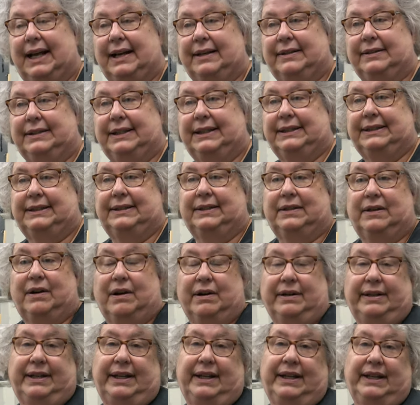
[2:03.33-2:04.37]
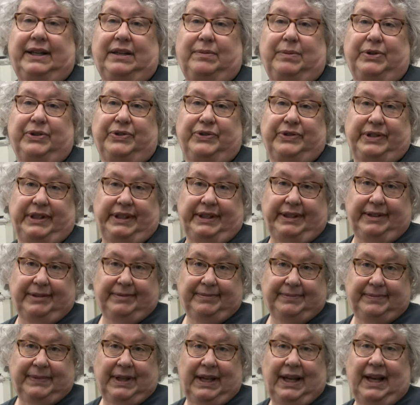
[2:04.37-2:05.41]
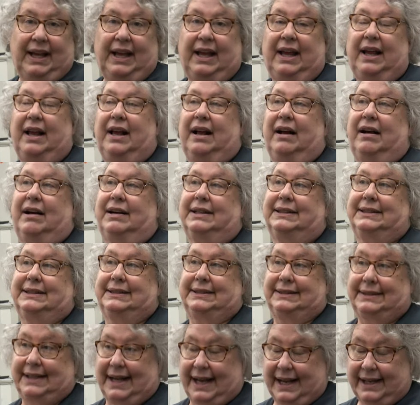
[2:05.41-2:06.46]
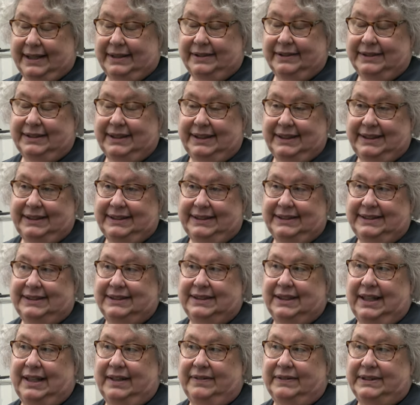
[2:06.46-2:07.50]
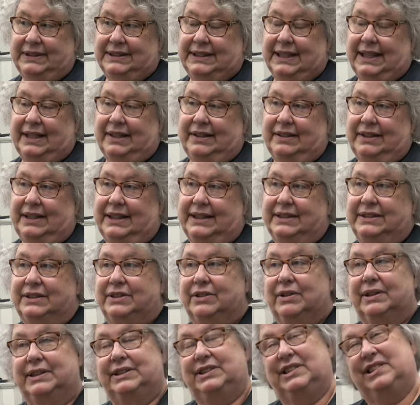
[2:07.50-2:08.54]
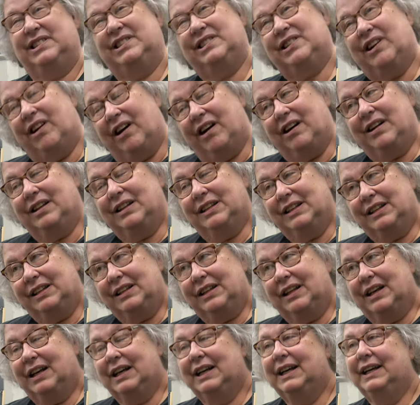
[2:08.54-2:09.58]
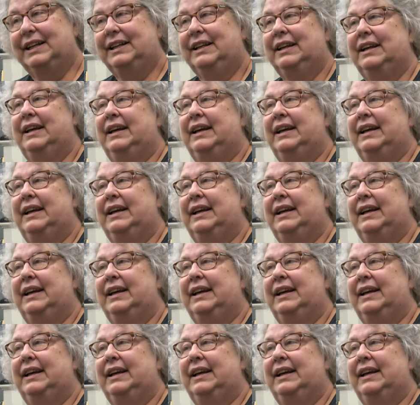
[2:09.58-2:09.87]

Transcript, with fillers: out at the Carnegie Museum on Saturdays, every Saturday, so I saw a lot.